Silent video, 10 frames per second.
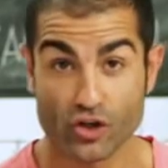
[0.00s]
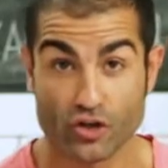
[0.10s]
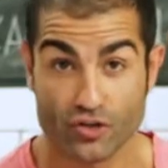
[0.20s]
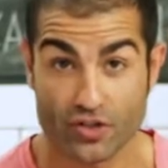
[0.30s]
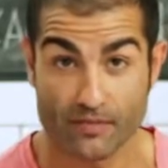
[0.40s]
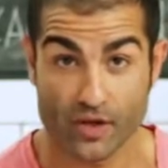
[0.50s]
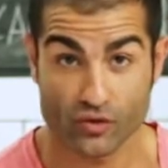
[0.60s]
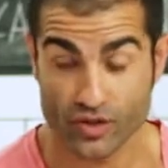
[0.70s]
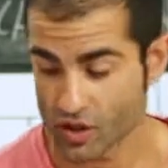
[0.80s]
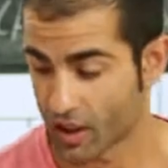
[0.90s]
you use a
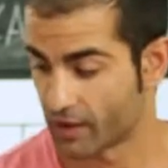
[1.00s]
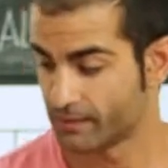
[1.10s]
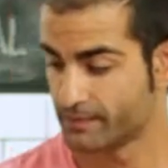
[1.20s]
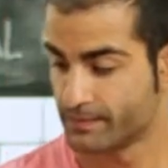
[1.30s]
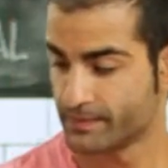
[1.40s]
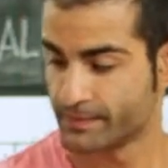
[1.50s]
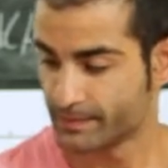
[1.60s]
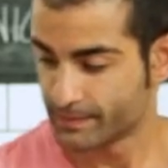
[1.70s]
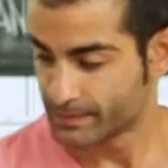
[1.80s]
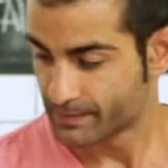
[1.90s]
measuring jar.
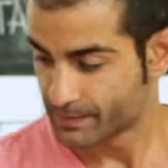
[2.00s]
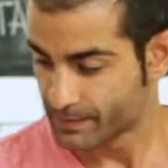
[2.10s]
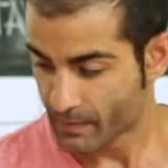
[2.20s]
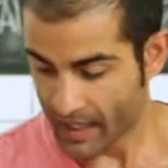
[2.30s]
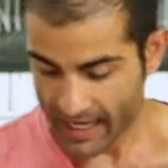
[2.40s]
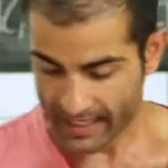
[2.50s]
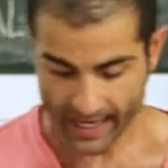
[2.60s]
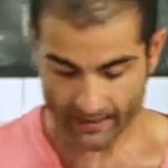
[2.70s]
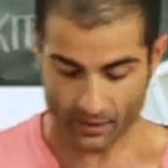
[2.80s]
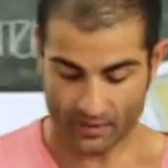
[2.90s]
And
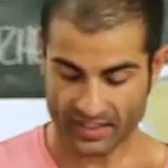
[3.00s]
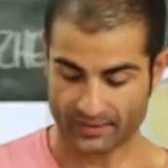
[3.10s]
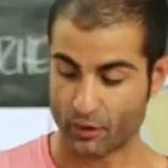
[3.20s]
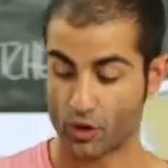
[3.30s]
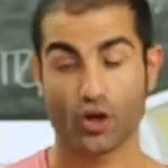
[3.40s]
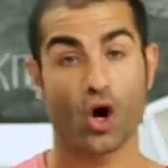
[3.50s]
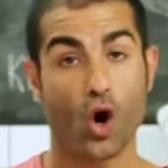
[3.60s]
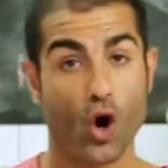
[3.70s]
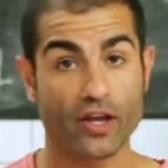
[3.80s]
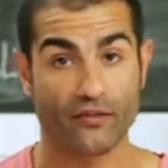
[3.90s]
then with a spoon
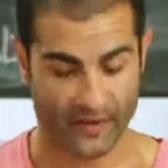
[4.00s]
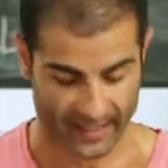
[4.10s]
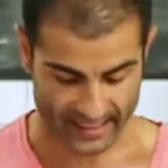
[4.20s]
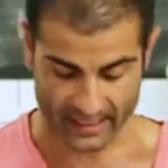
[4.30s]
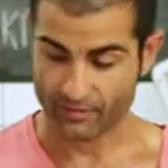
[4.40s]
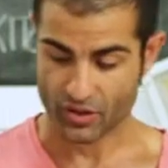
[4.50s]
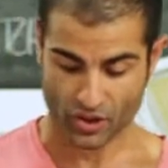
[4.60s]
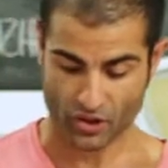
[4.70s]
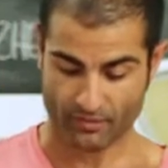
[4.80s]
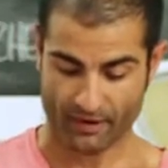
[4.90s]
or your fingers, I'm just
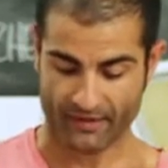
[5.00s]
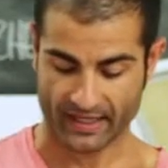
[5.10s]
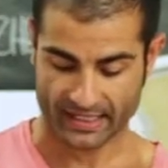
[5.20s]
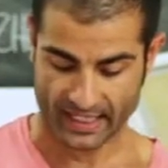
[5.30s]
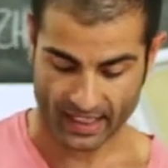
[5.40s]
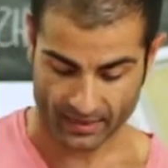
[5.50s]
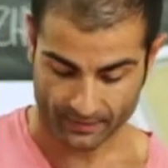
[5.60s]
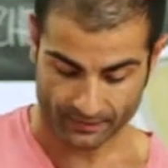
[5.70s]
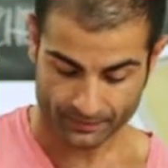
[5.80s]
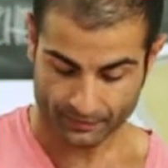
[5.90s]
gonna use my fingers here.
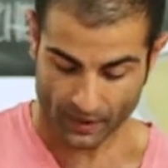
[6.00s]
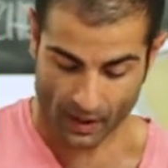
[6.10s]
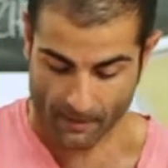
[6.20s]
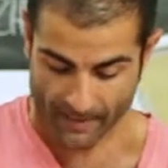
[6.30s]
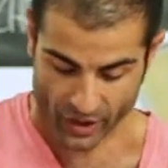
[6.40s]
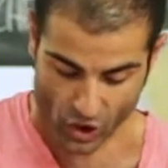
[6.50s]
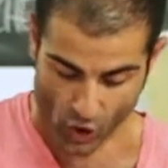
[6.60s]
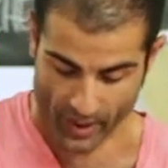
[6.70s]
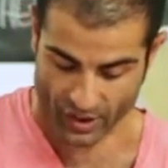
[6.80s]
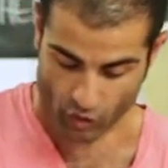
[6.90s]
Make
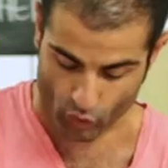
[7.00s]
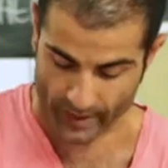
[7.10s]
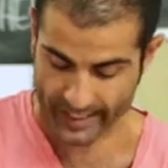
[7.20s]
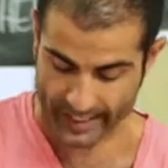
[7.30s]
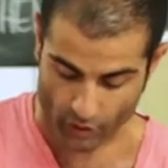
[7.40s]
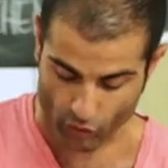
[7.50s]
sure it's really,